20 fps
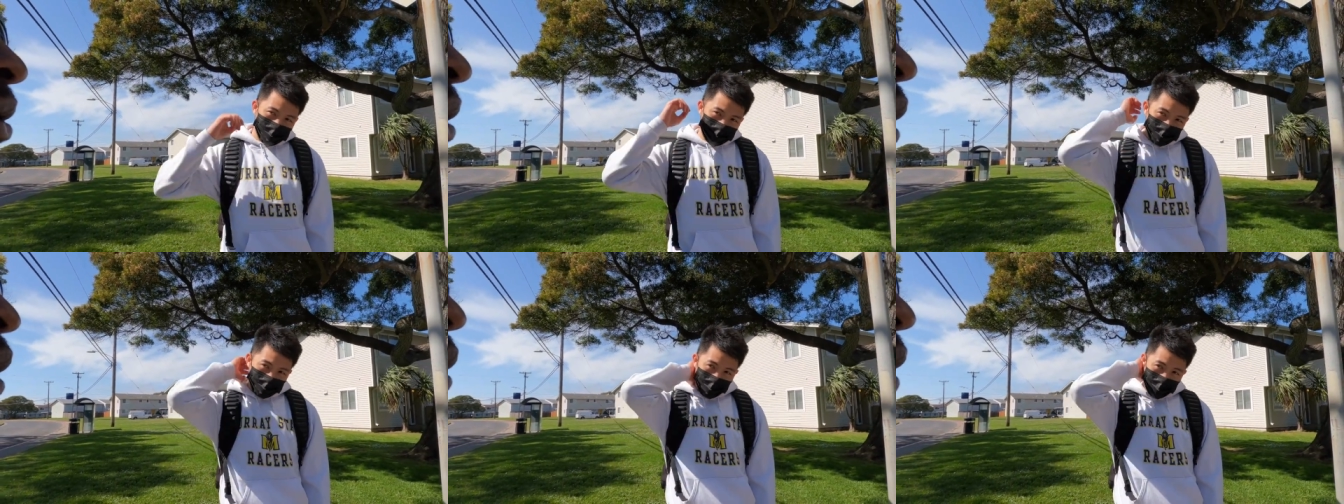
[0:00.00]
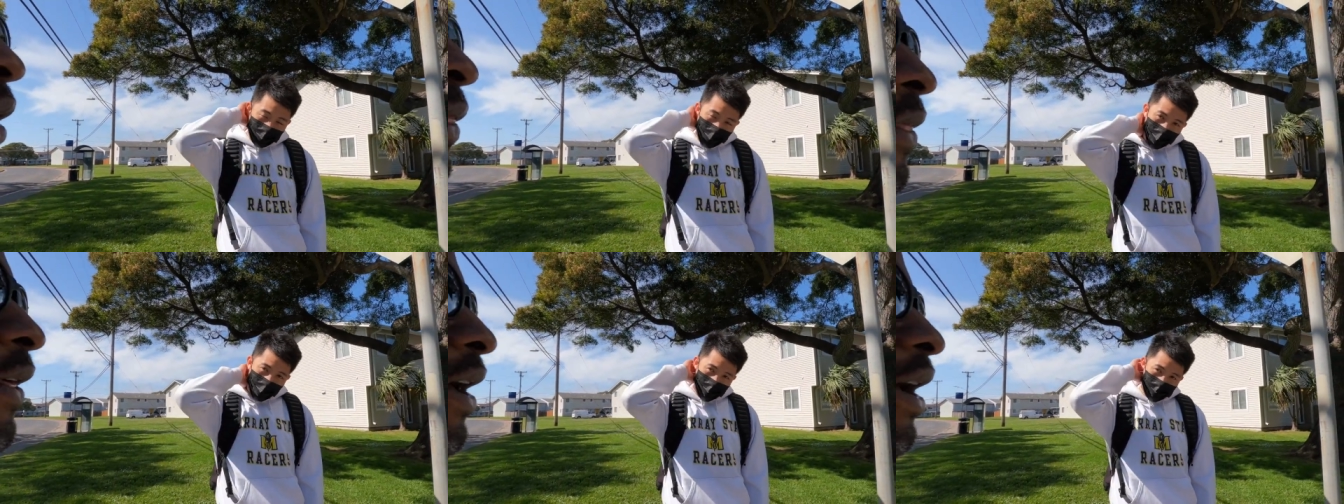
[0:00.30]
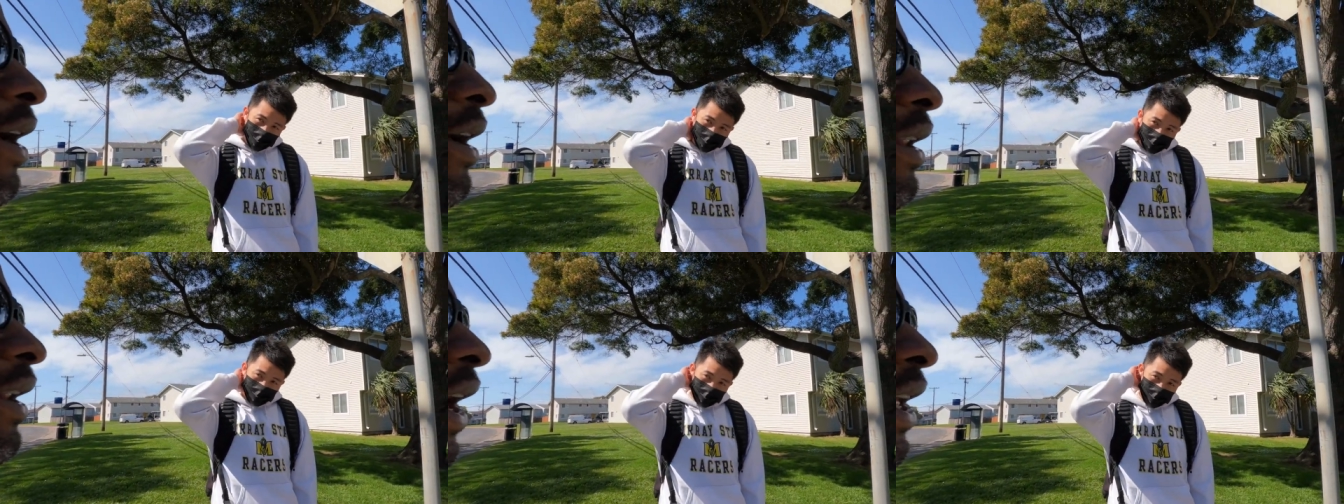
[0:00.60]
the only
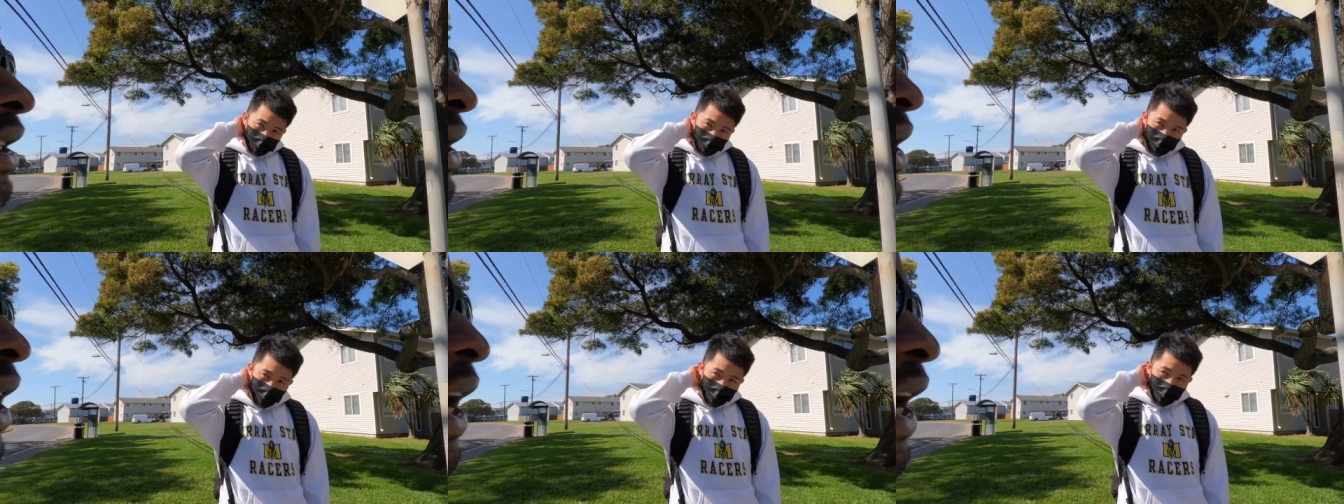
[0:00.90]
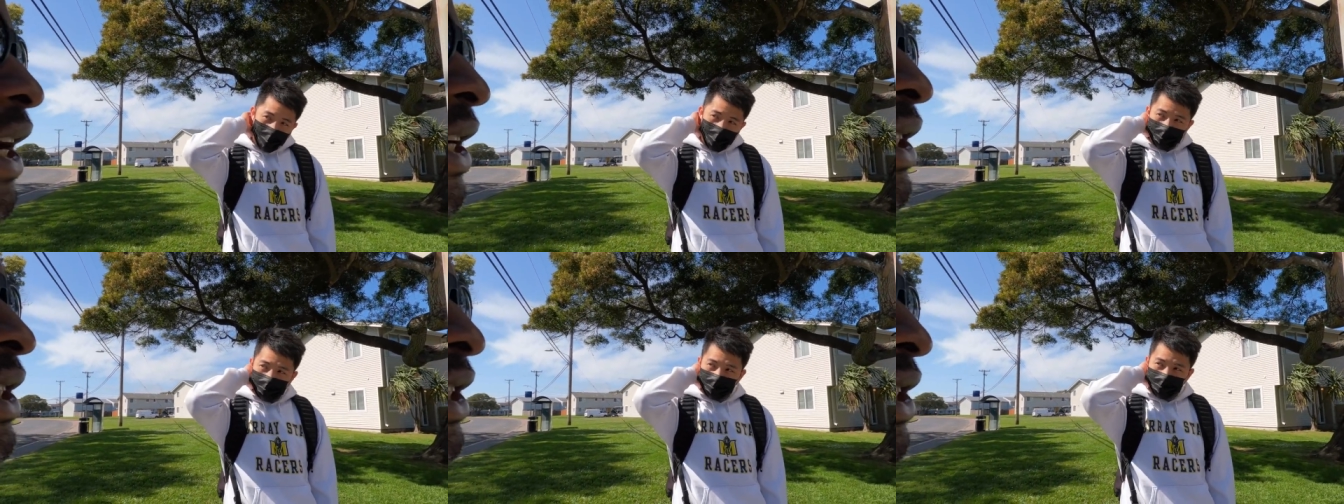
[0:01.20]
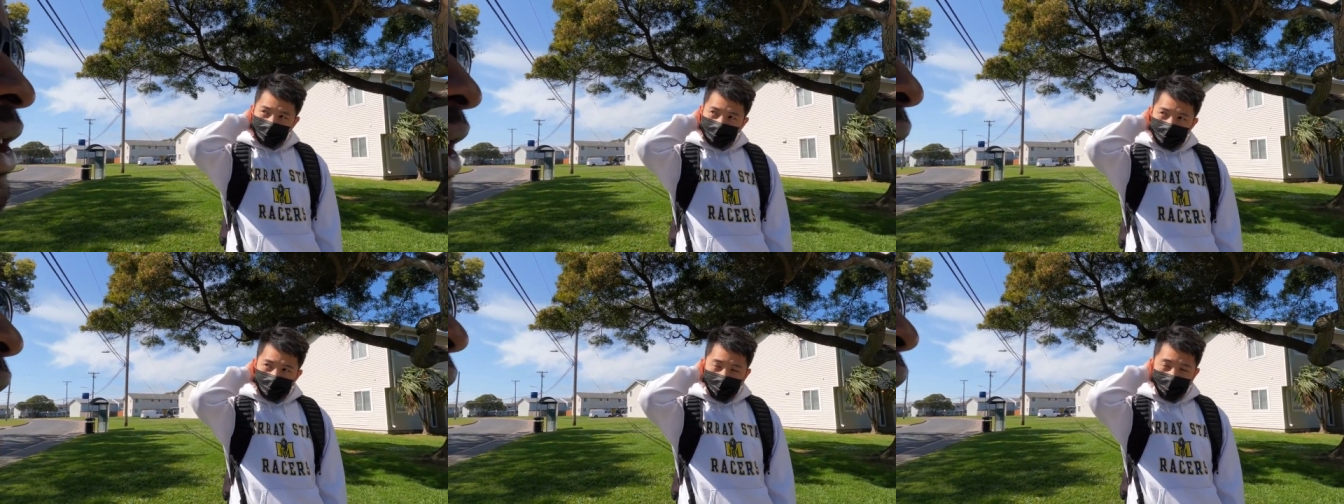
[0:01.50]
thing that stays the
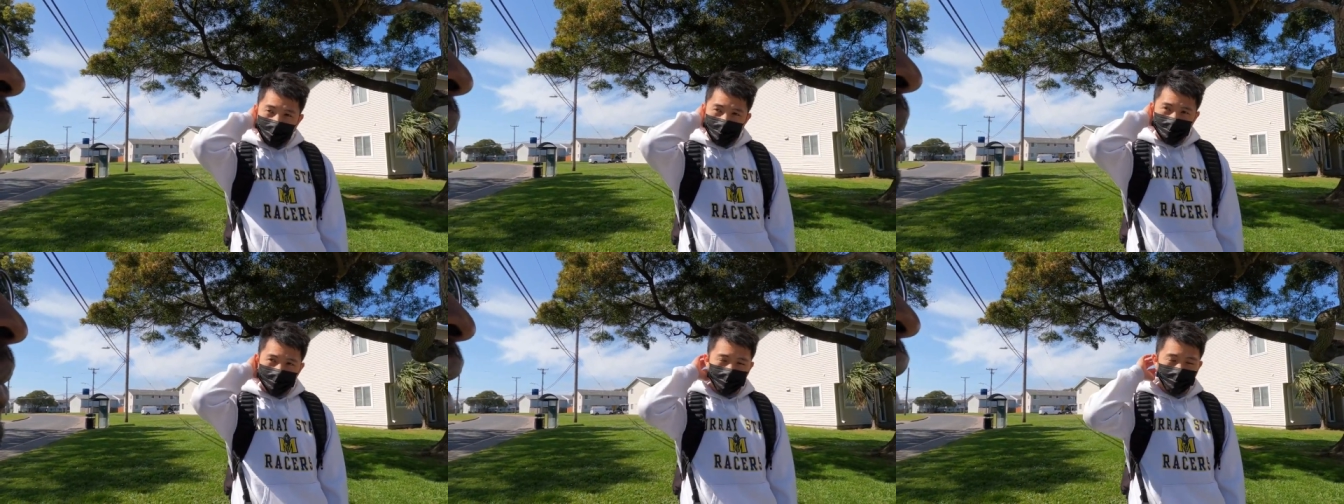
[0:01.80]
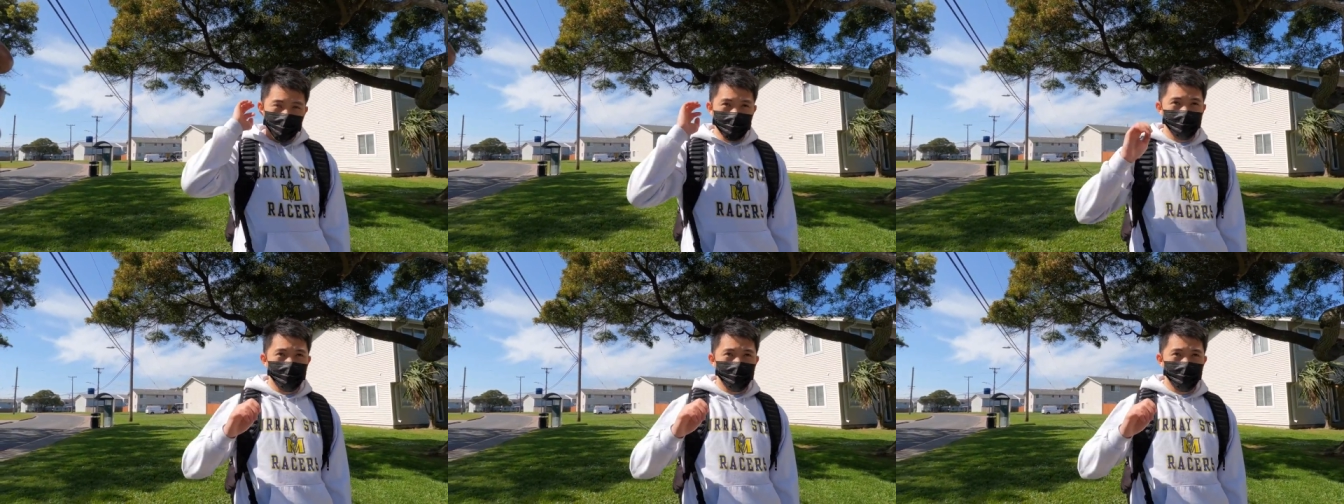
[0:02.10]
same is